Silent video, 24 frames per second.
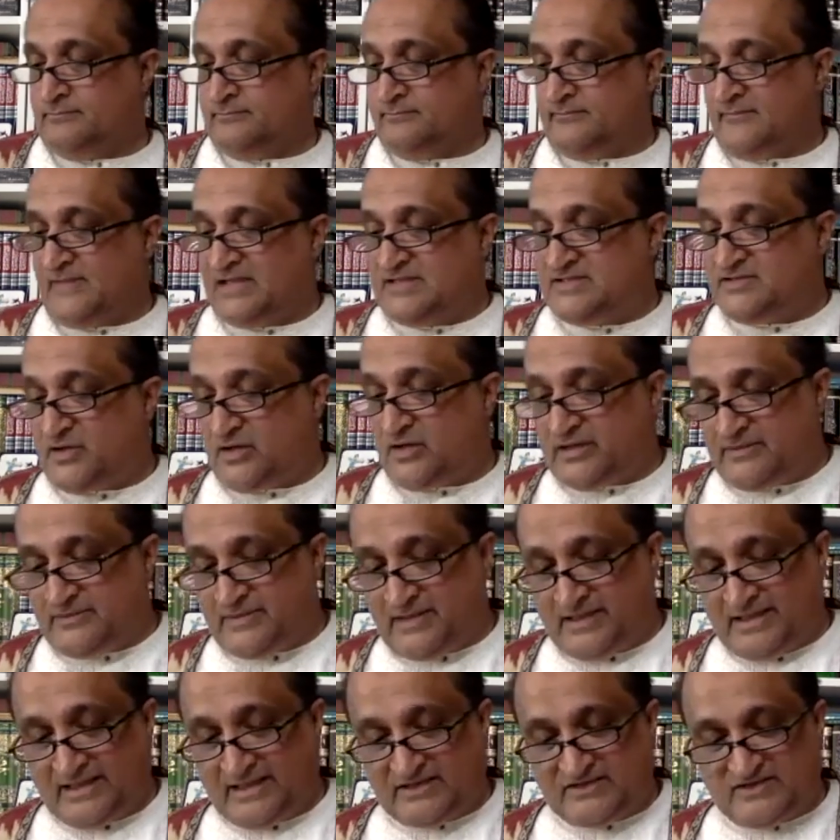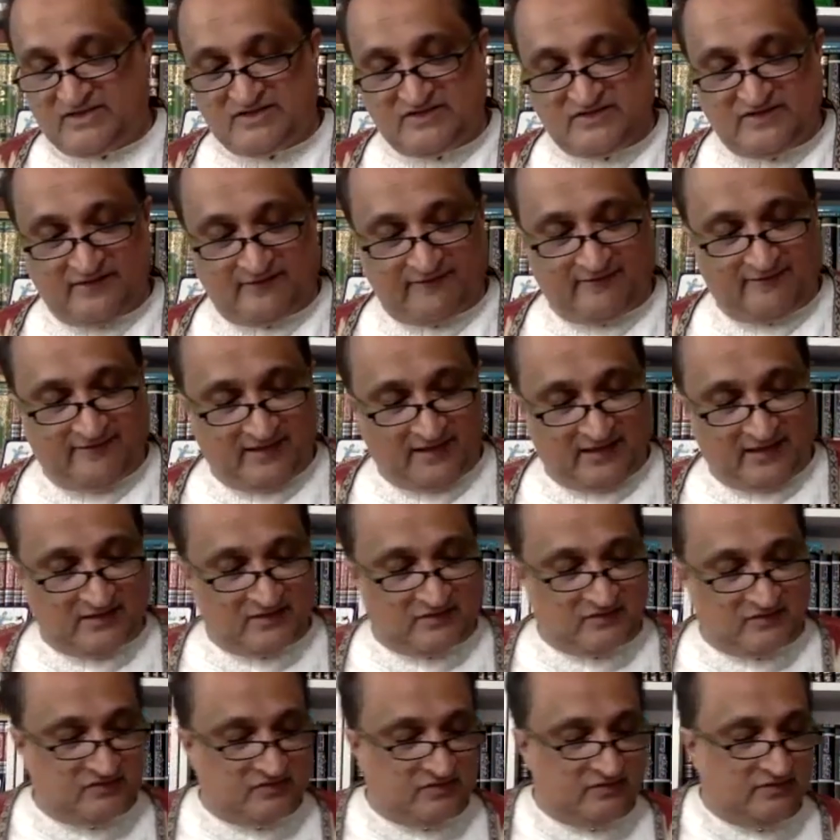he's talking about existing
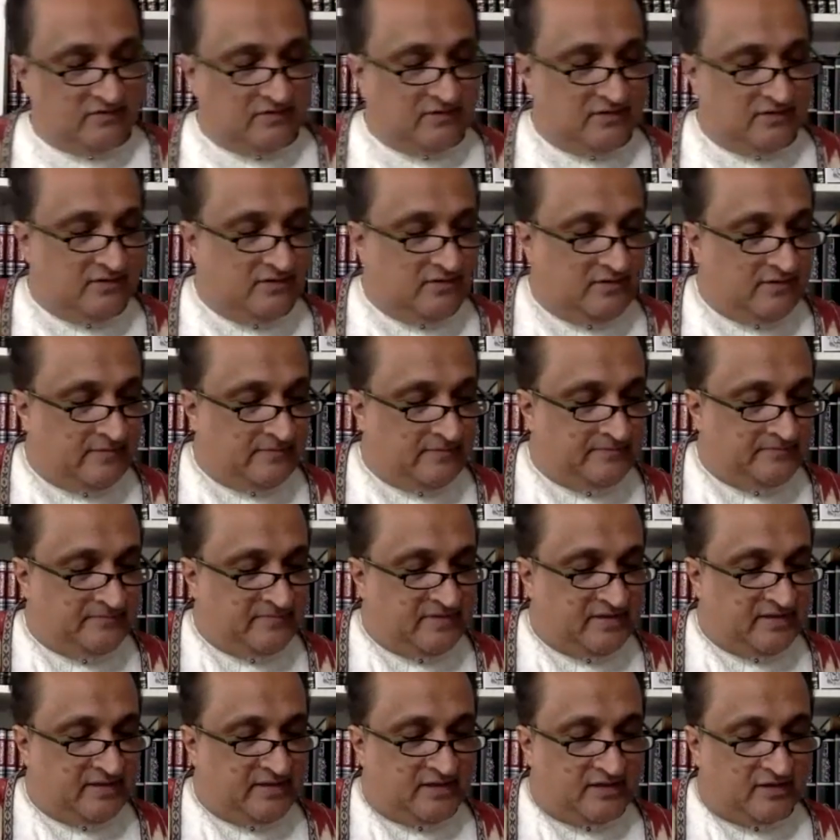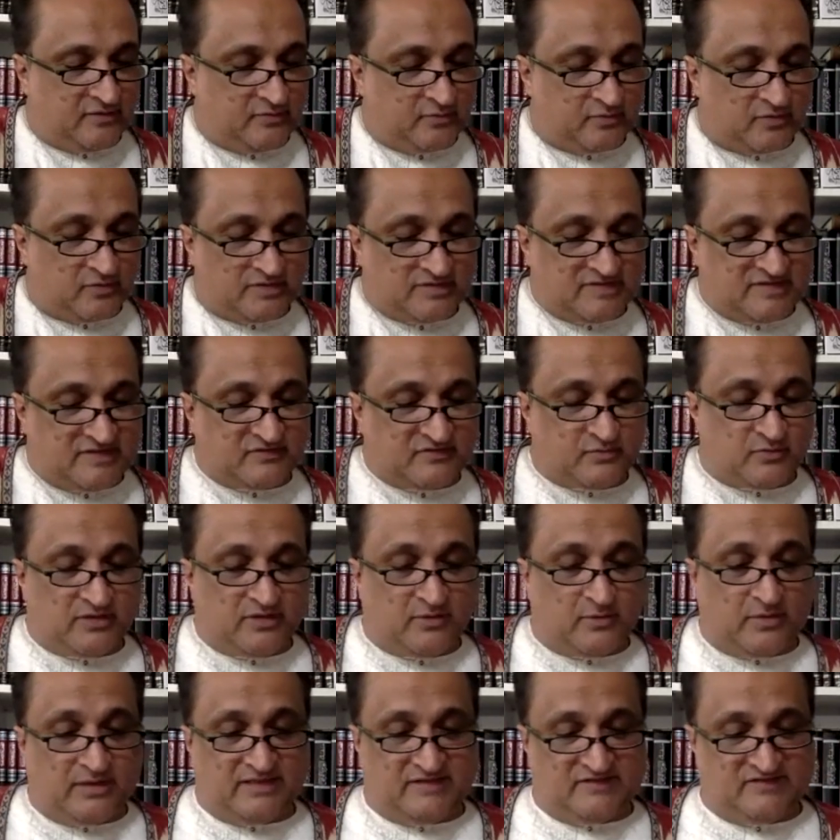things. In other words, he's really
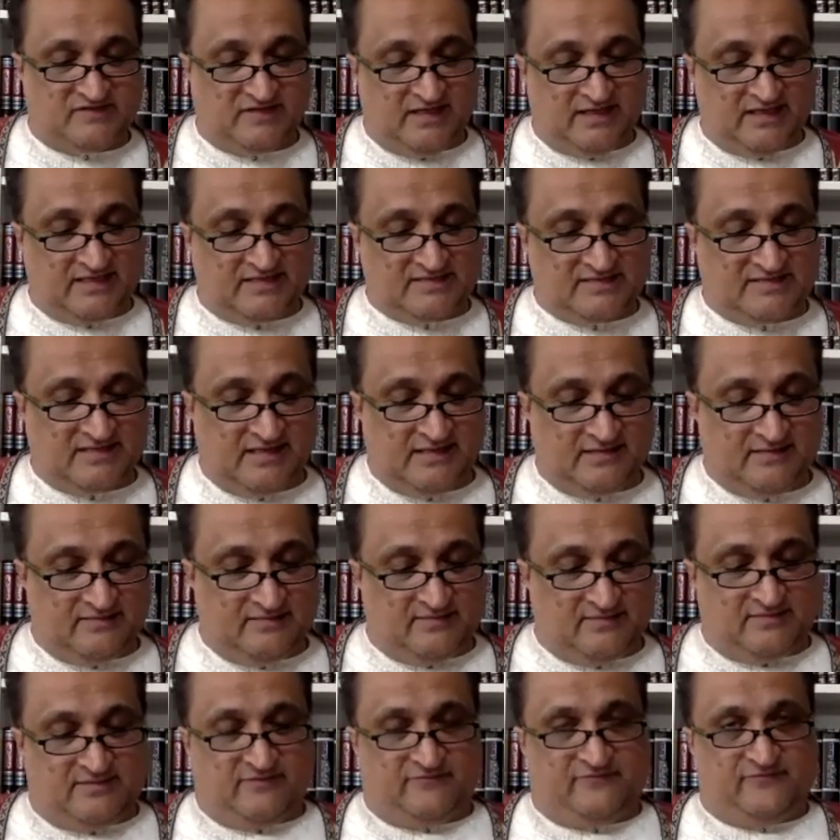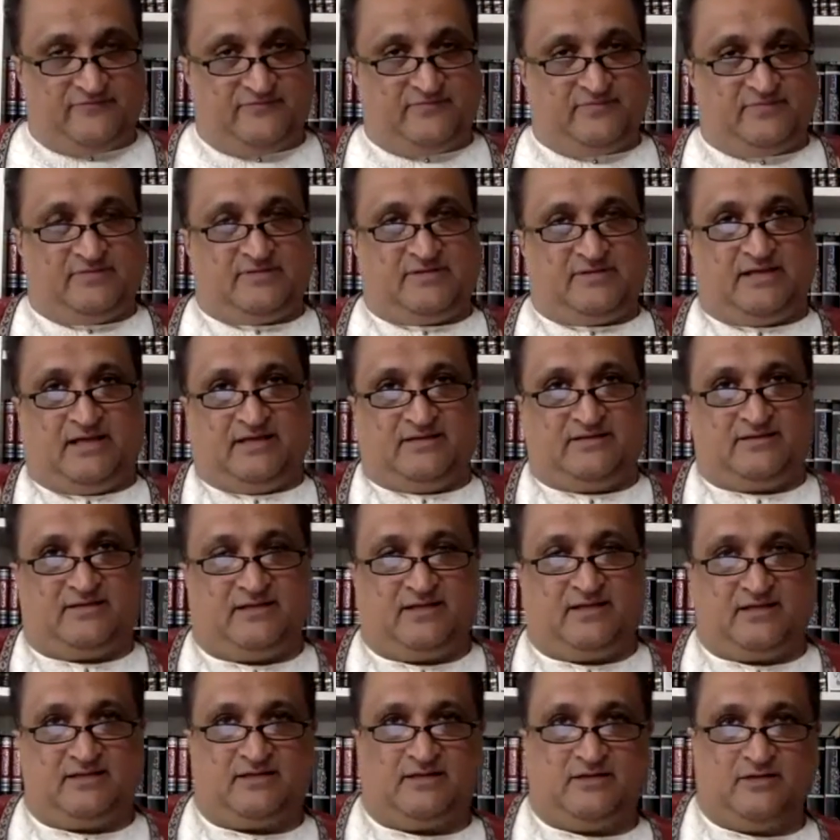what he's saying is that the the the,
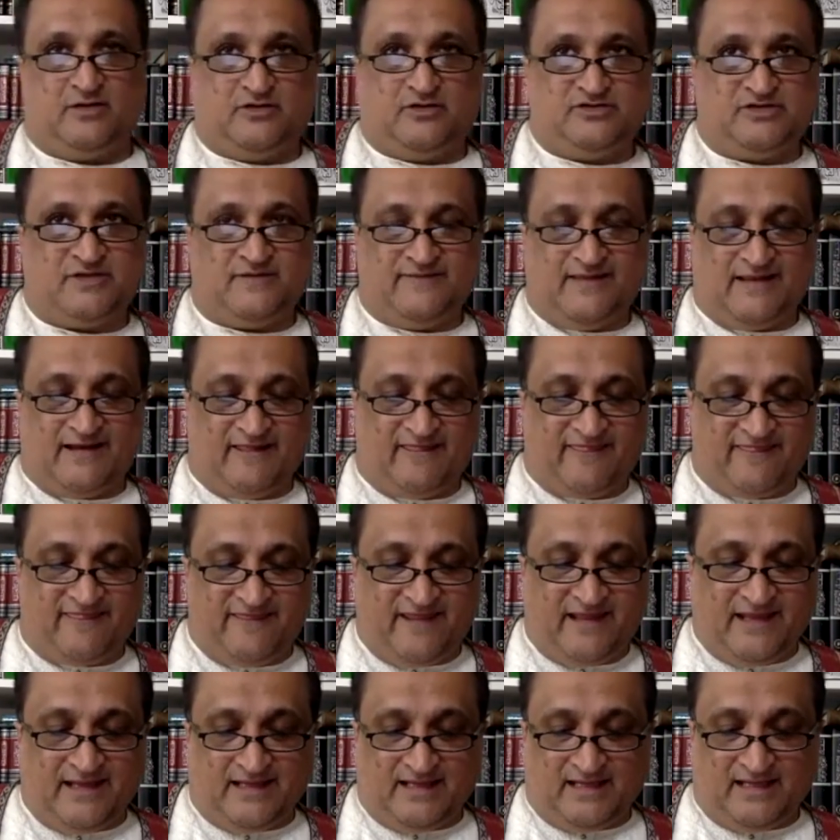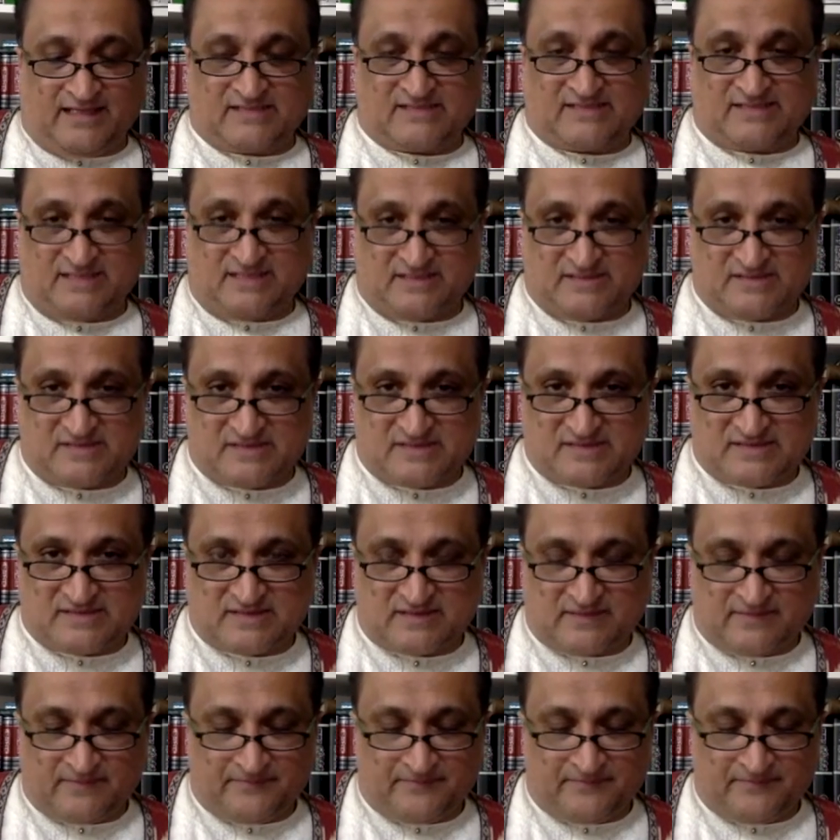the notion that a thing exists.